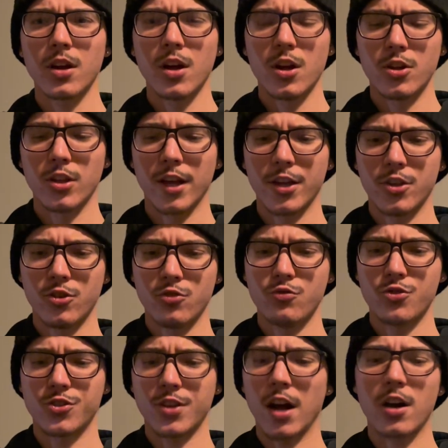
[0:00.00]
you
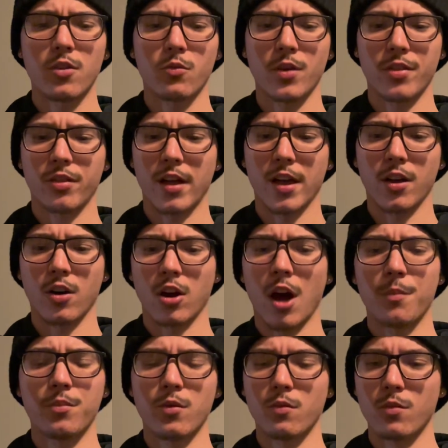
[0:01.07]
start with like a
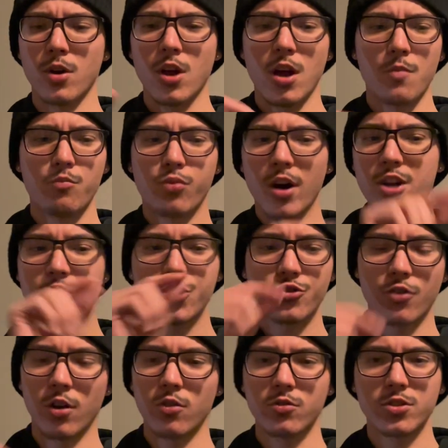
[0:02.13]
couple brush
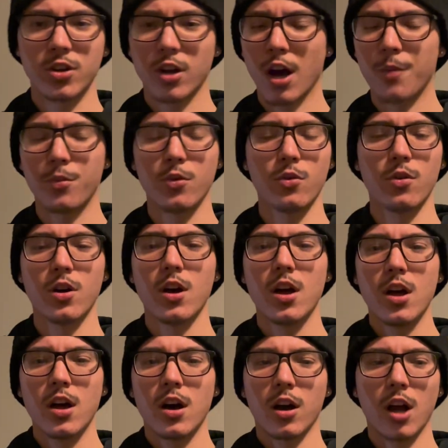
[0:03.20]
strokes, a couple
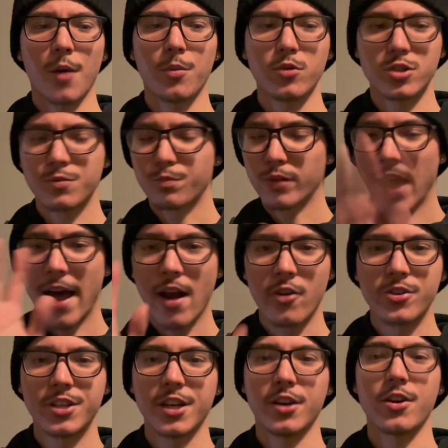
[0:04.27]
splatters
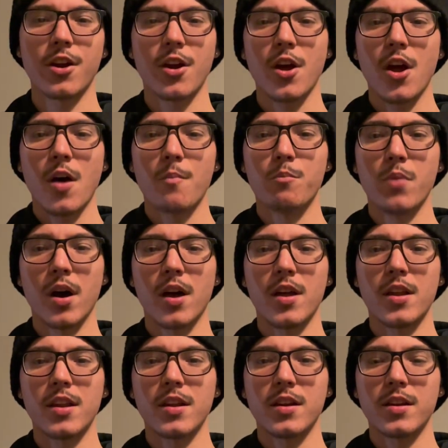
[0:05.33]
here, but
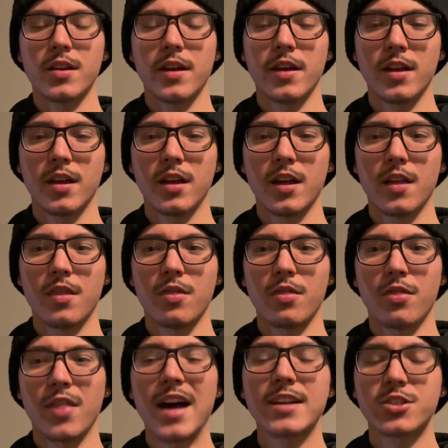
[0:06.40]

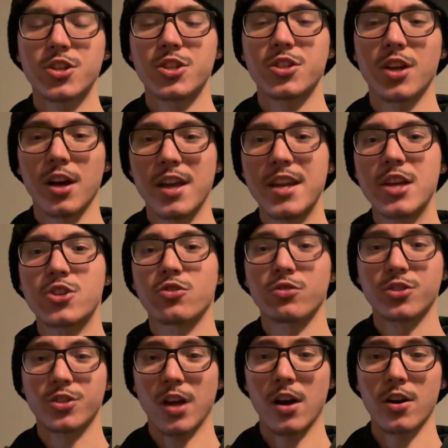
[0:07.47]
that's just the initial
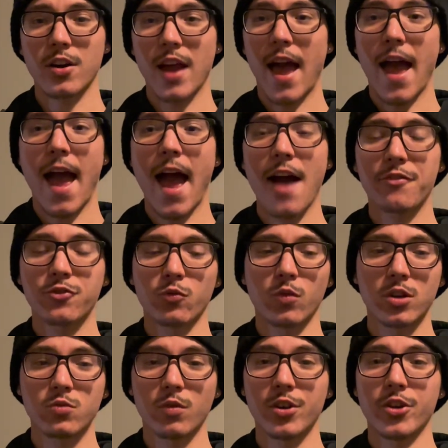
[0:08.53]
start.
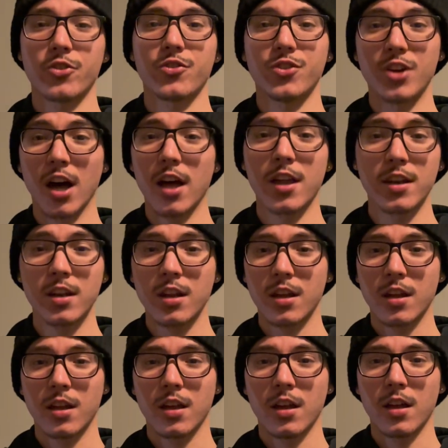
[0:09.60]
Afterwards, when you're done,
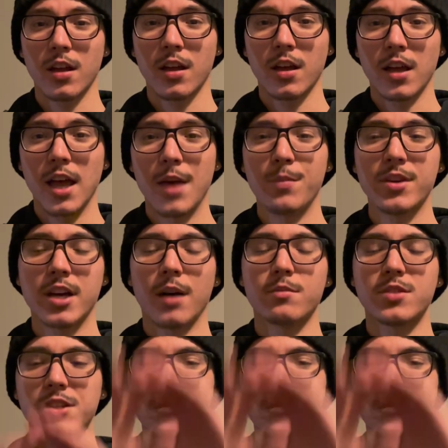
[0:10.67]
it becomes this